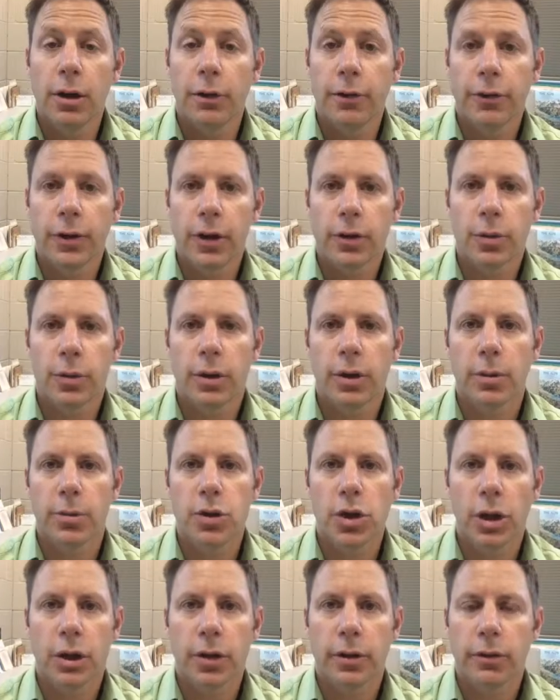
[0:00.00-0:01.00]
interface with the
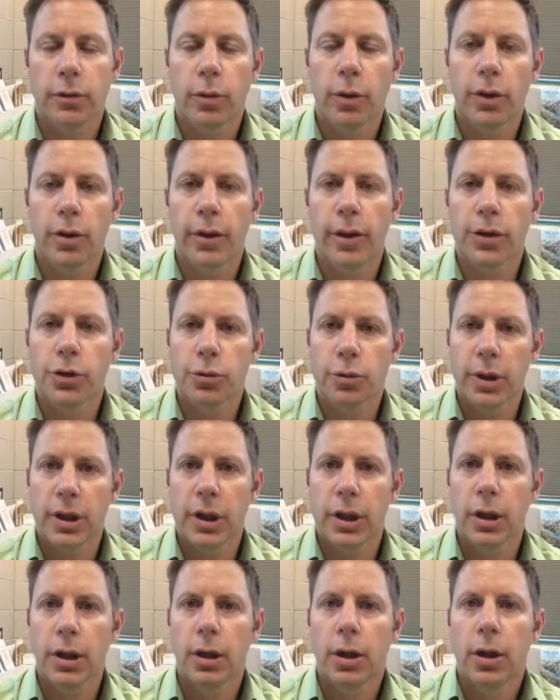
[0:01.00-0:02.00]
objective, whether that's
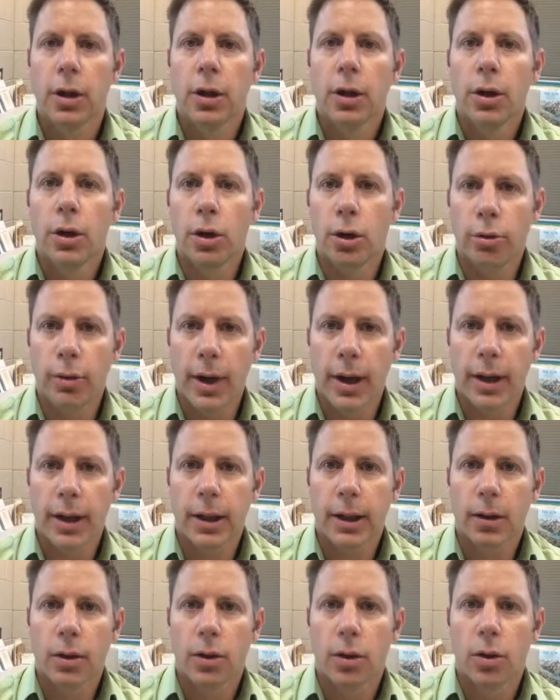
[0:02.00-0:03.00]
reading or
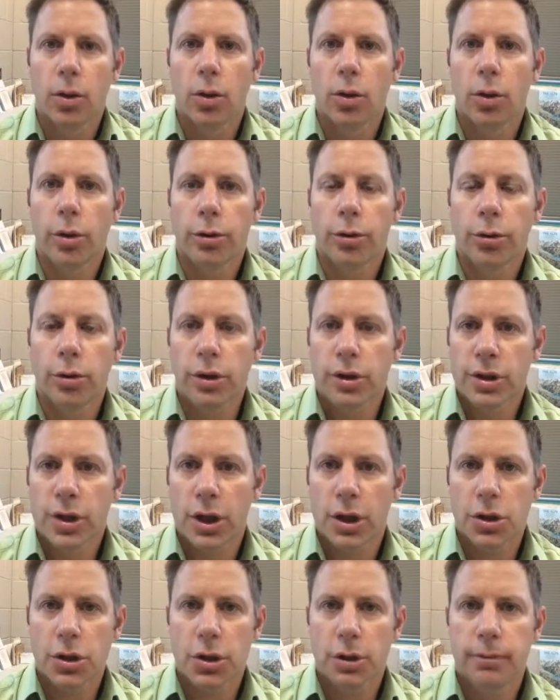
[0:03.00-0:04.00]
writing or through
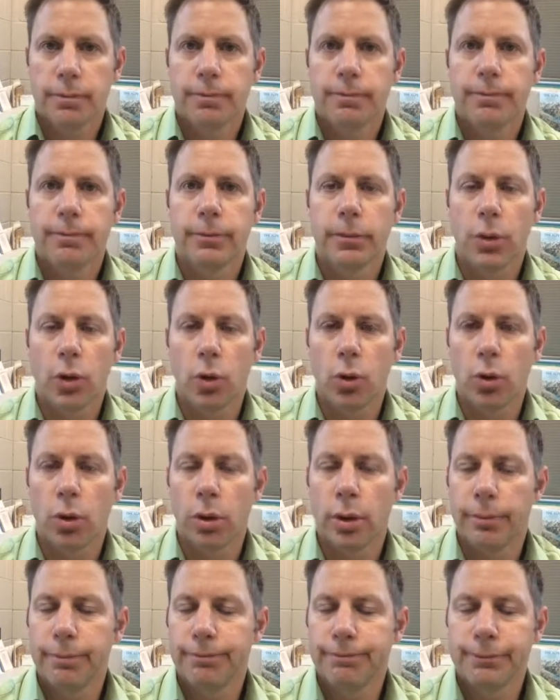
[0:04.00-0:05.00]
discussion
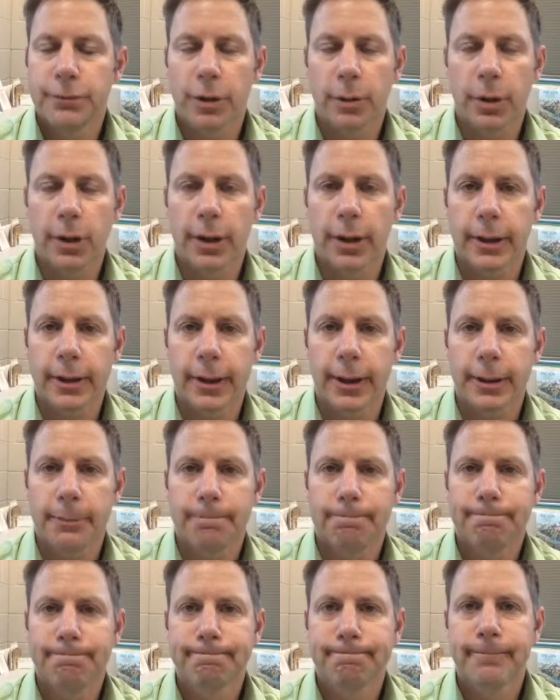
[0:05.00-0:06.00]
or something like that.
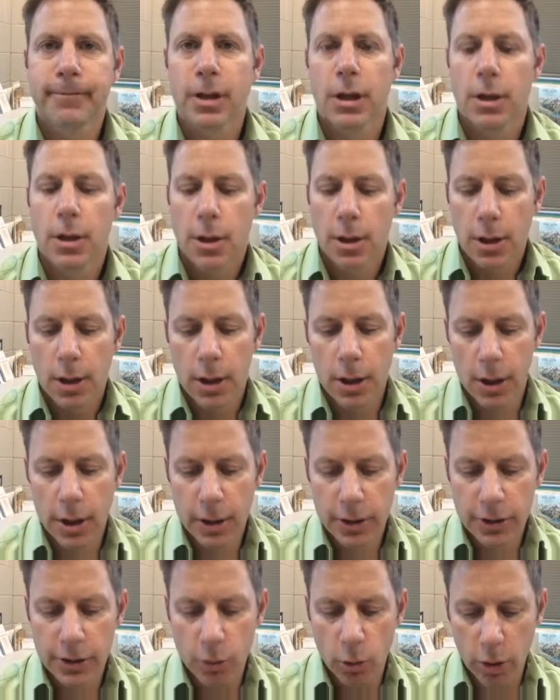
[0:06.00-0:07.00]

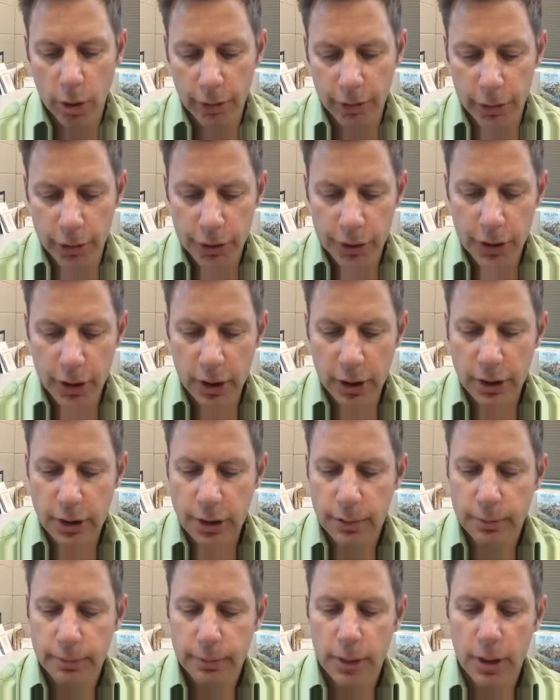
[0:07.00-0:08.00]
That's one of the first
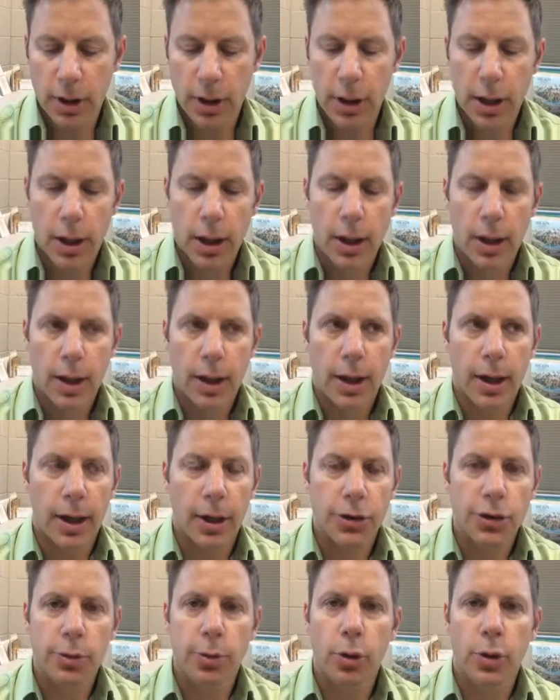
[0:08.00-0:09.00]
things. I
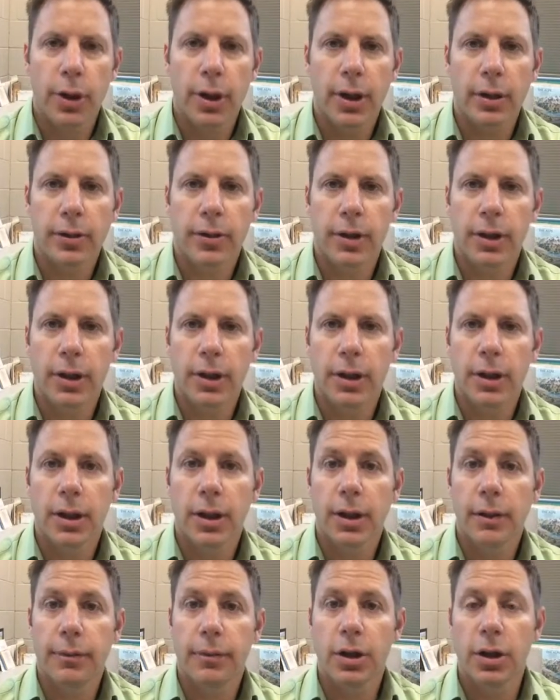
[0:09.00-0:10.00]
also point out the
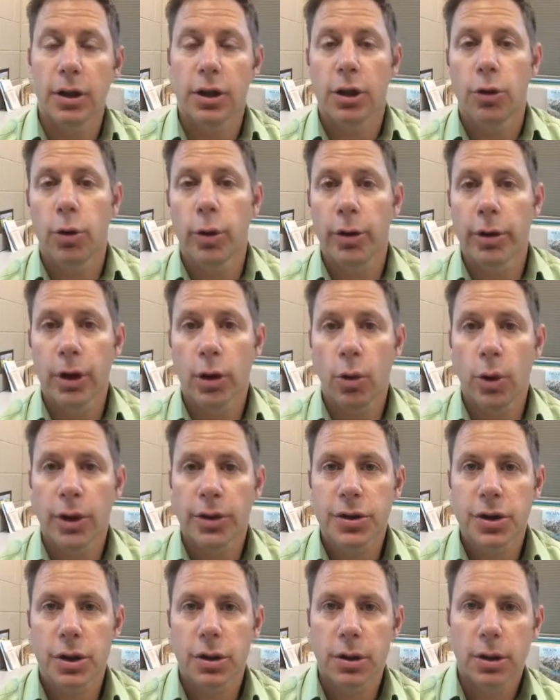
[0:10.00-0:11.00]
inquiry
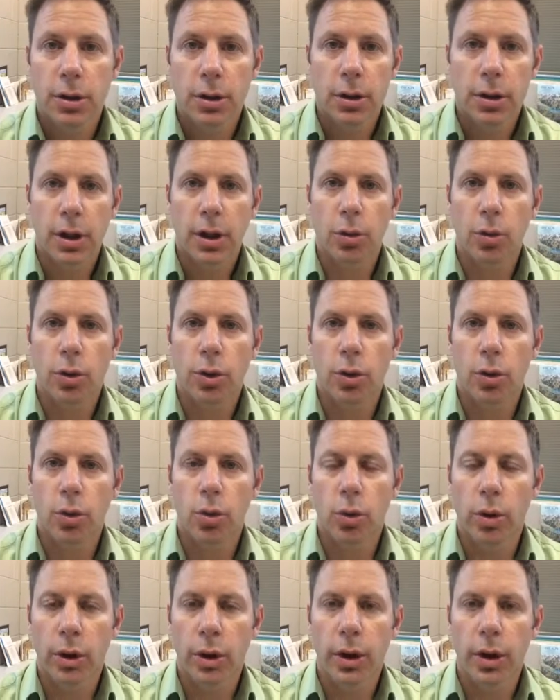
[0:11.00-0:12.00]
question that we're
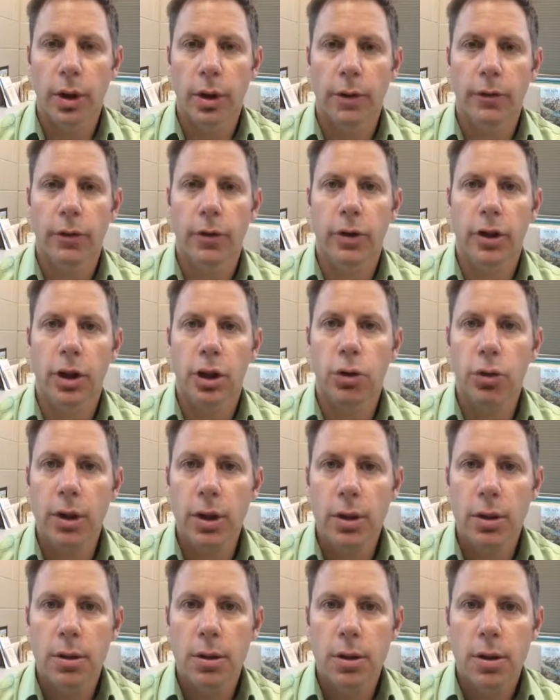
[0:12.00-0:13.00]
working on for the
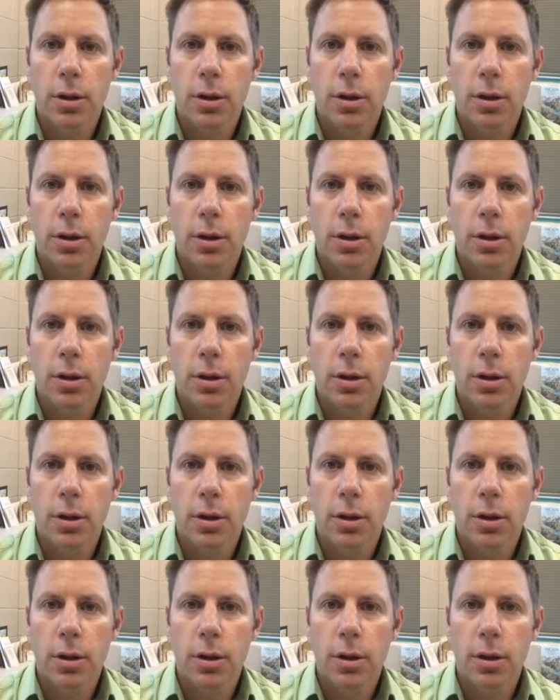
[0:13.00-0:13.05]
unit.